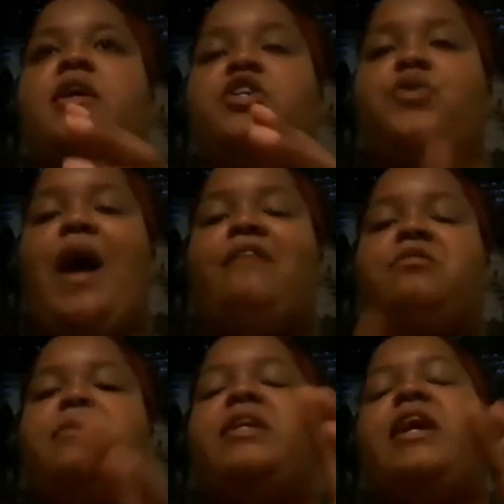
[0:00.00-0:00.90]
you have to
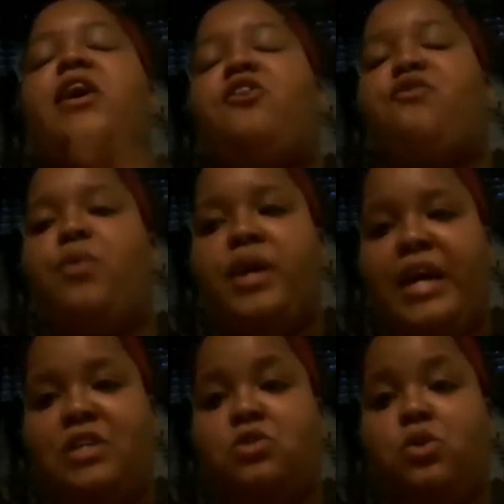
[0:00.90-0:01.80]
be careful with
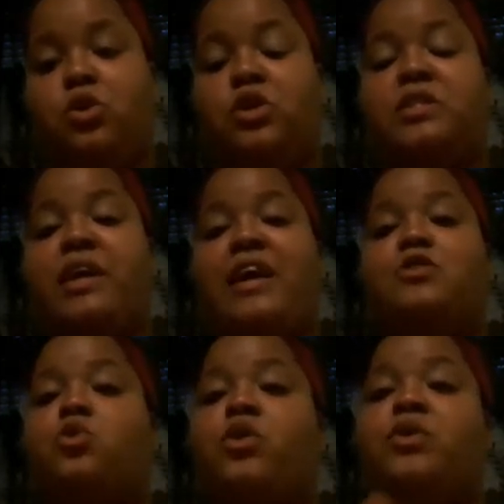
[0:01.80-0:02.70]
castor oil because
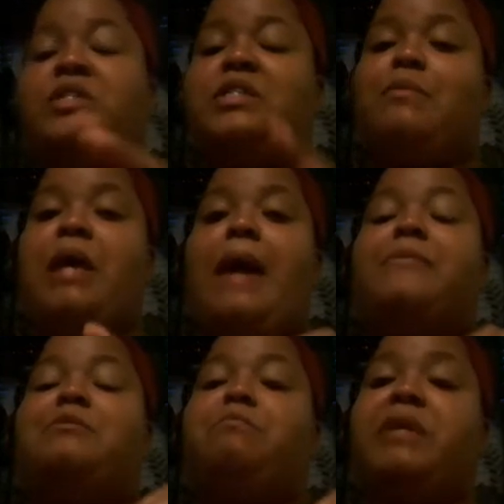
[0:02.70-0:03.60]
castor oil can
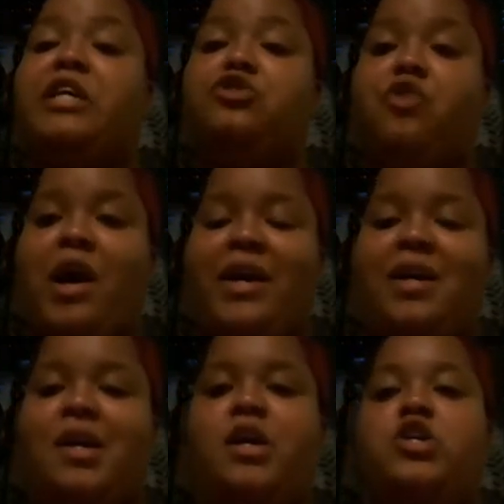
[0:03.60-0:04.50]
sometimes be drying.
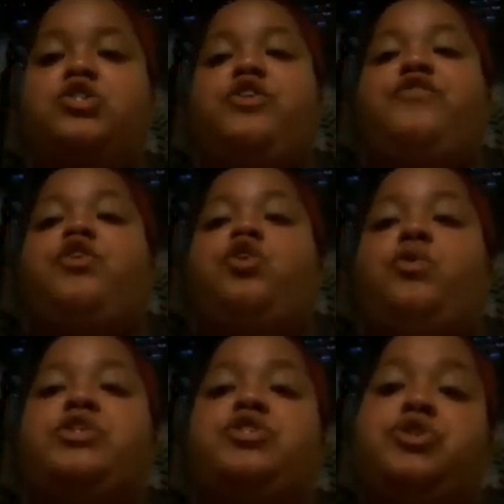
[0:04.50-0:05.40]
So if you're
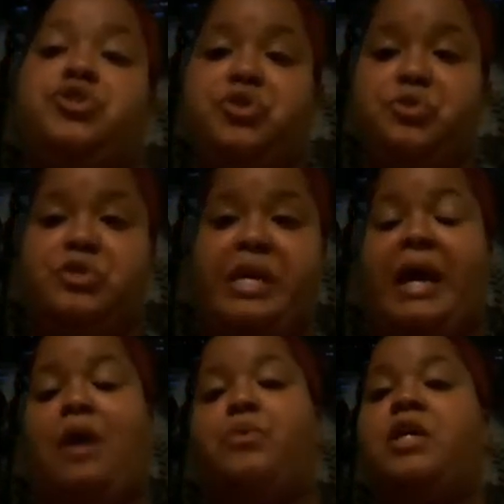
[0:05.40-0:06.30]
going to use that,
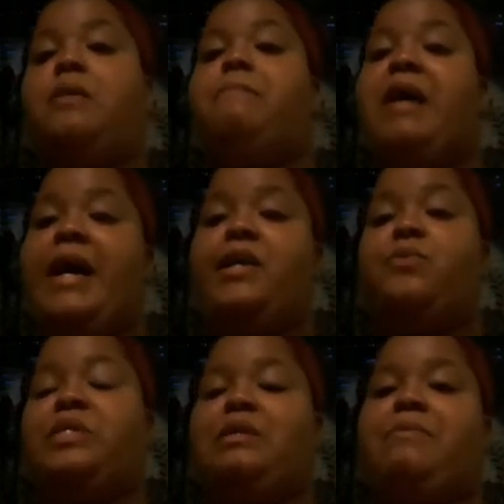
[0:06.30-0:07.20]
I would combine it
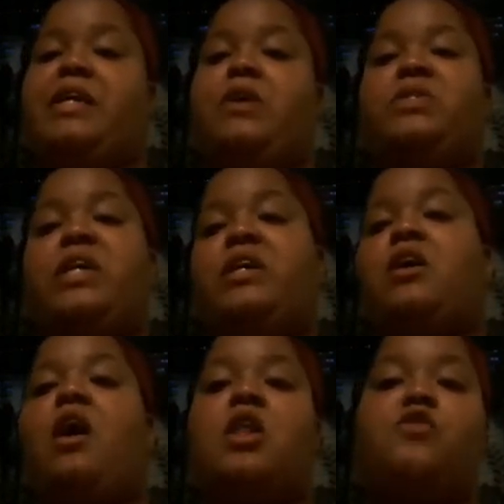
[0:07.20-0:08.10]
with something else like an
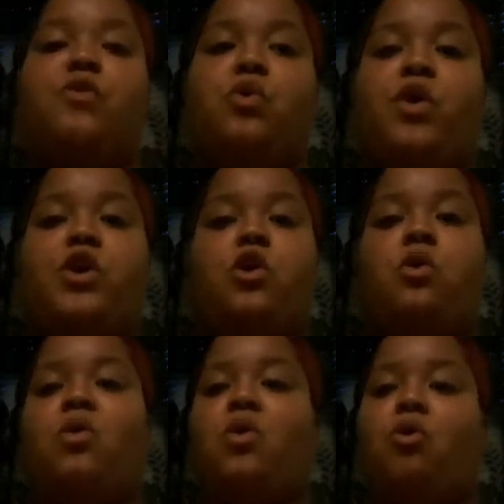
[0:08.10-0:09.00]
olive
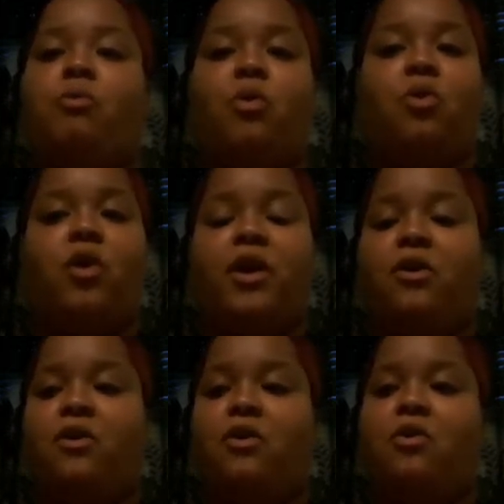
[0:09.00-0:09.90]
oil, jojoba
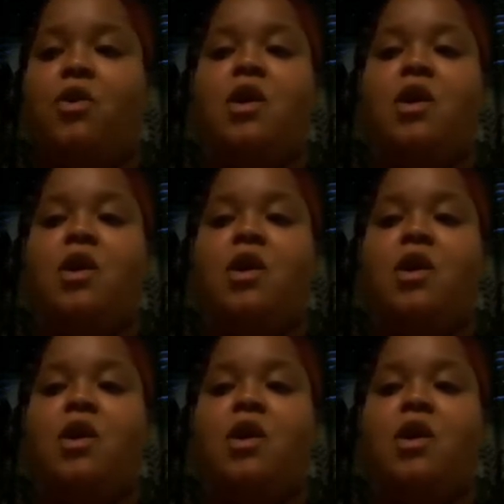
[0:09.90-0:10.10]
oil,